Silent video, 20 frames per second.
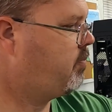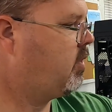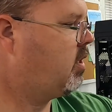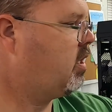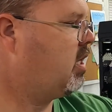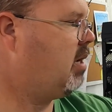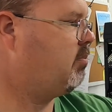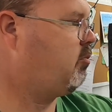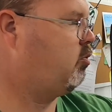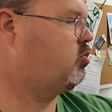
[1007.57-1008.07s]

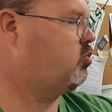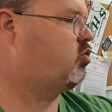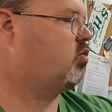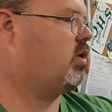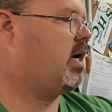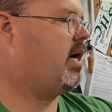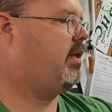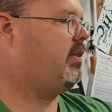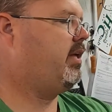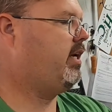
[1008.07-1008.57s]
I'm gonna
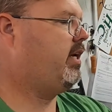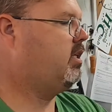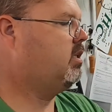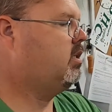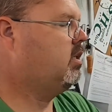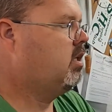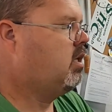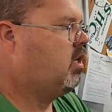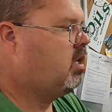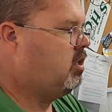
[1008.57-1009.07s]
try that.
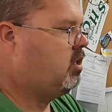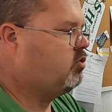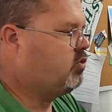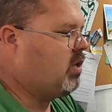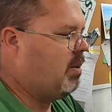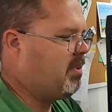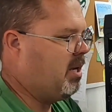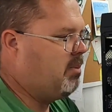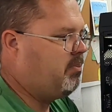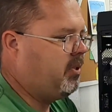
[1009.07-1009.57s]
So I
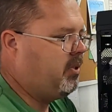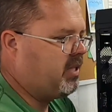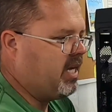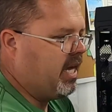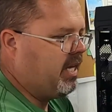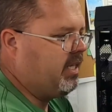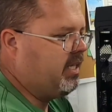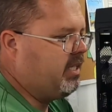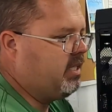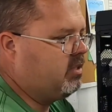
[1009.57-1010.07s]
may put that
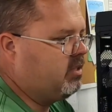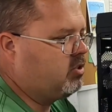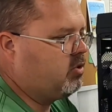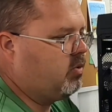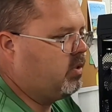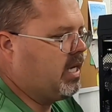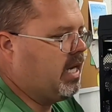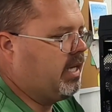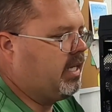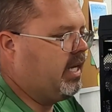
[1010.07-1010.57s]
in so
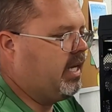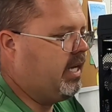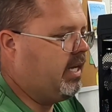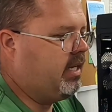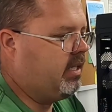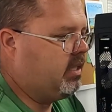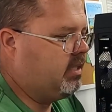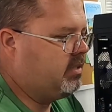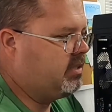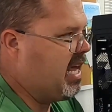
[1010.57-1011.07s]
that I can
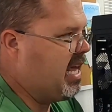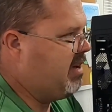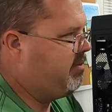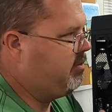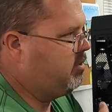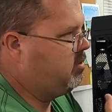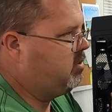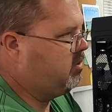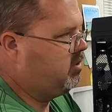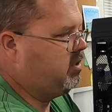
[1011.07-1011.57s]
at least have it
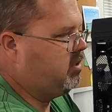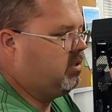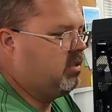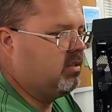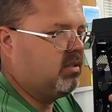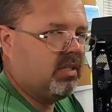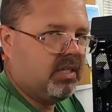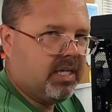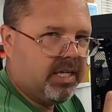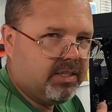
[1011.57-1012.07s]

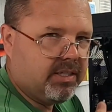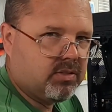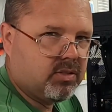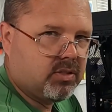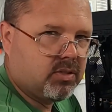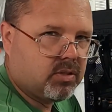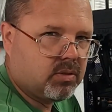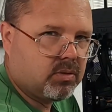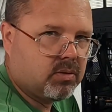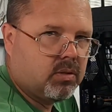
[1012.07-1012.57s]
easier
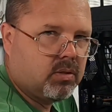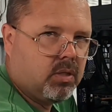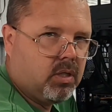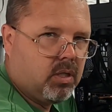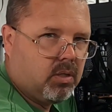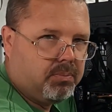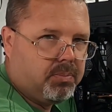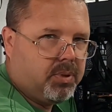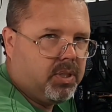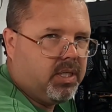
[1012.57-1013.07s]
to
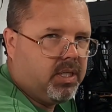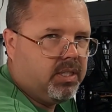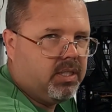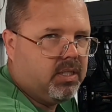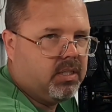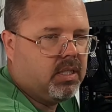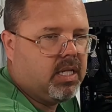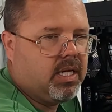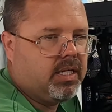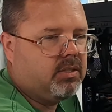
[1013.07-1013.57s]
put
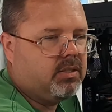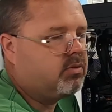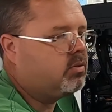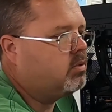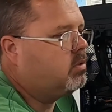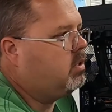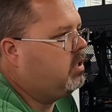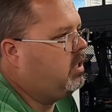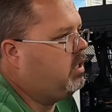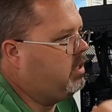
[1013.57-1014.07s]
in later
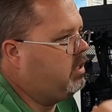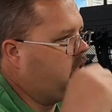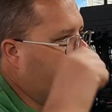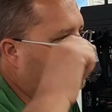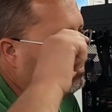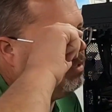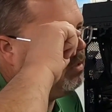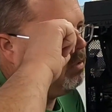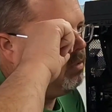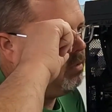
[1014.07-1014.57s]
and
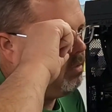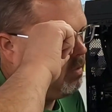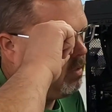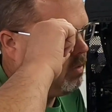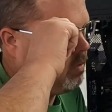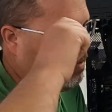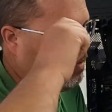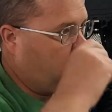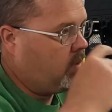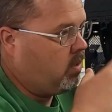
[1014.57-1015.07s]

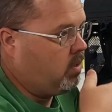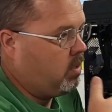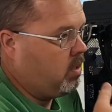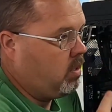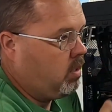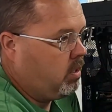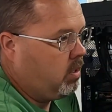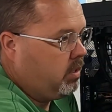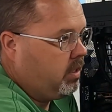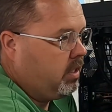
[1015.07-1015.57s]

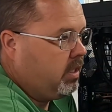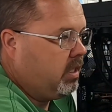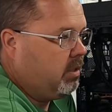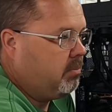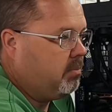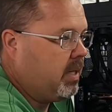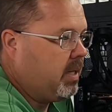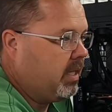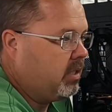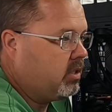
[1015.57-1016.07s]
get
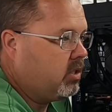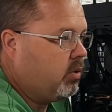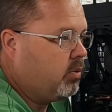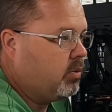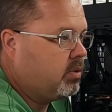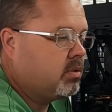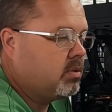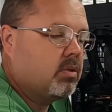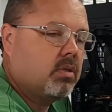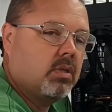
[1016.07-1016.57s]
it back going.